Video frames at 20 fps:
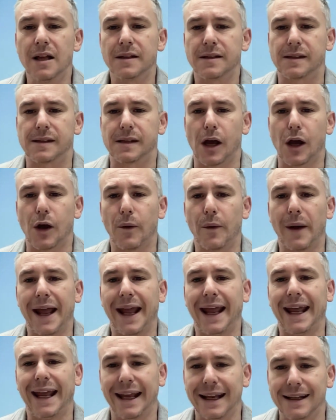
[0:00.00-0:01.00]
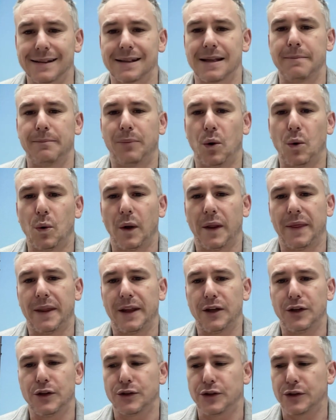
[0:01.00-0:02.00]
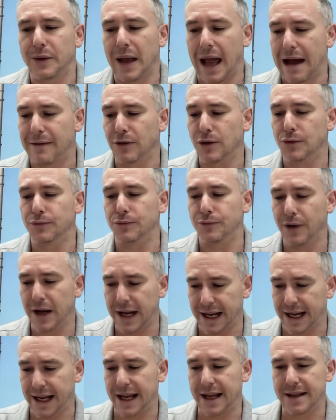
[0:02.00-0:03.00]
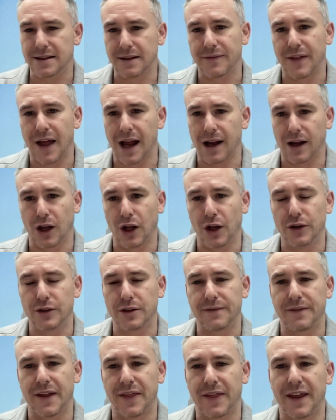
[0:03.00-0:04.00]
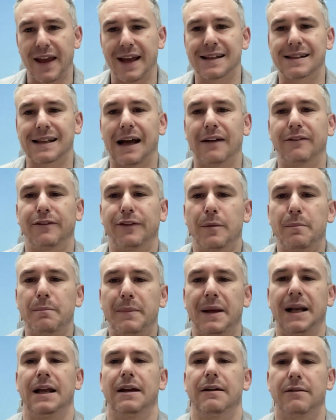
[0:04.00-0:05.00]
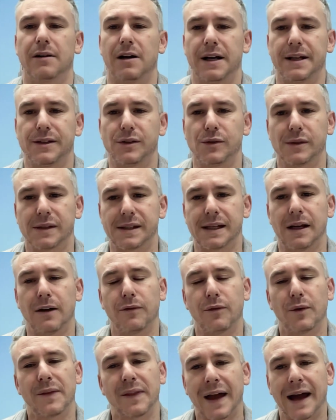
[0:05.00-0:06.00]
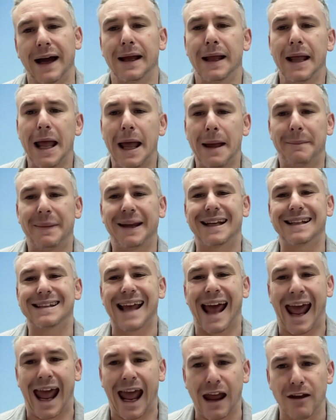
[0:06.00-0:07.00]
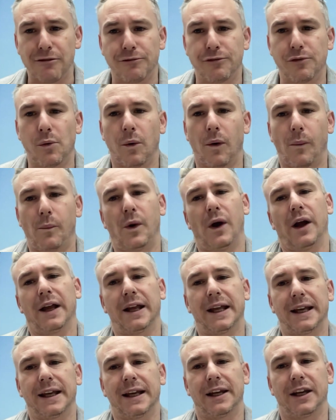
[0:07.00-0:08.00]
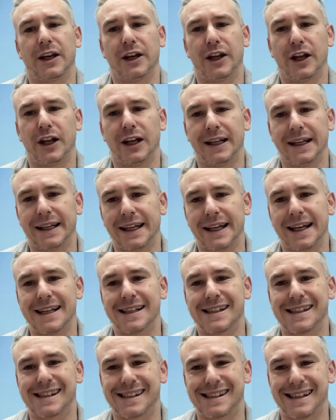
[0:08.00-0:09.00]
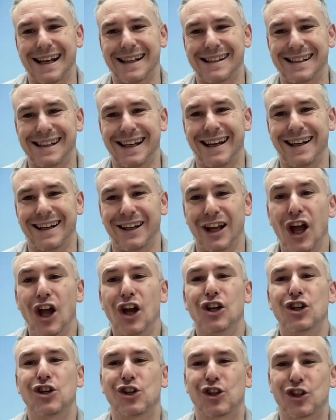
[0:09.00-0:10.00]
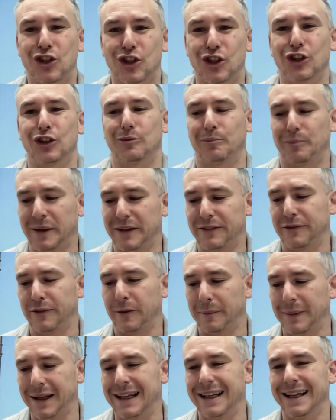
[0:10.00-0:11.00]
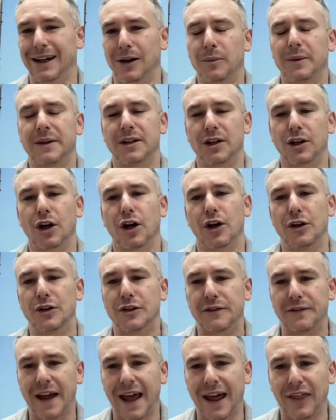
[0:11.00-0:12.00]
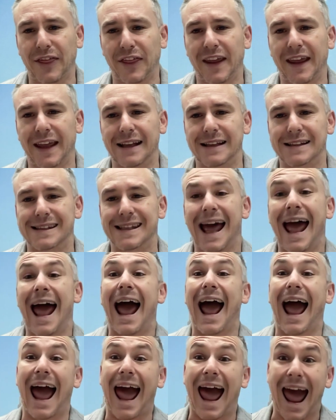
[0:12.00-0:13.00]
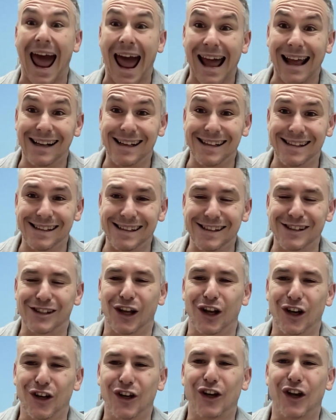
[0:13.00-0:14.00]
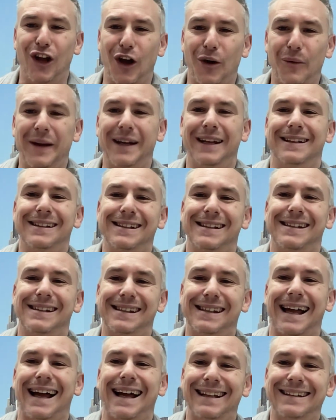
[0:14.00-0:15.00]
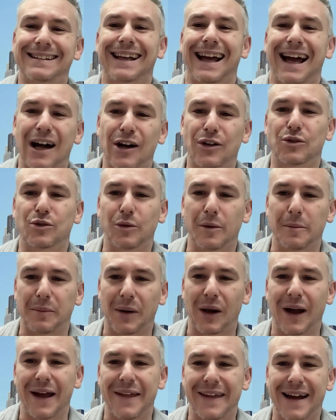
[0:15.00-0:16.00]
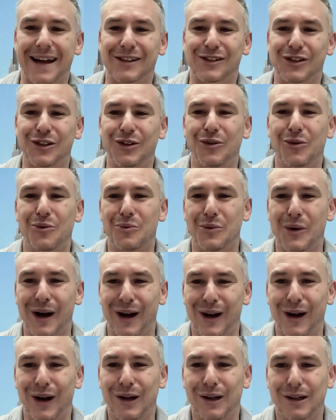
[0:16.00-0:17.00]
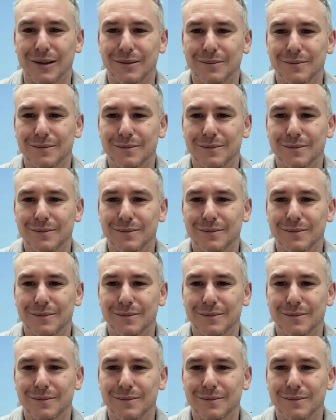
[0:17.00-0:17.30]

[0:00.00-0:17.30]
So it is important that you do have a read of that code of ethics and familiarise yourself with that, because everyone working in an early years setting should be familiar with the code of ethics and know and understand how to apply that to your work.